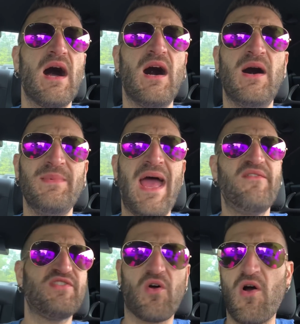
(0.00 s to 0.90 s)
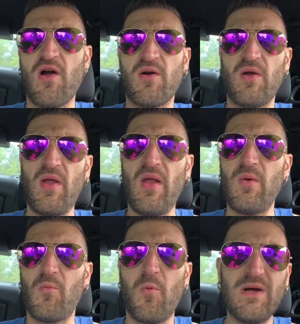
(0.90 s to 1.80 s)
um, Avatar
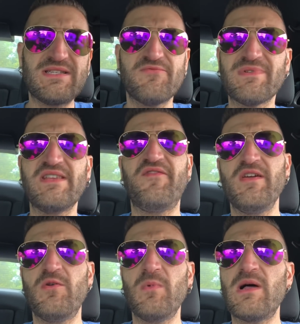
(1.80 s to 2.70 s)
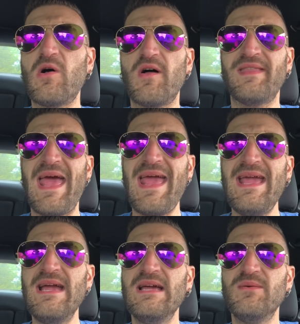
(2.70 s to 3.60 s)
wasn't really feeling well all
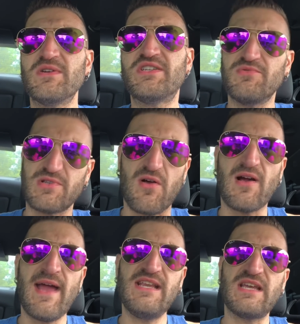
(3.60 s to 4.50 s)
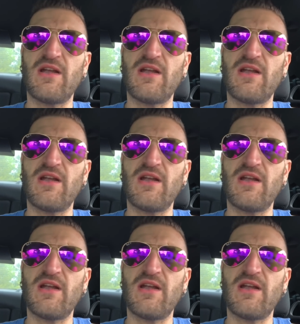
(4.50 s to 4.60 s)
day, but she was all right.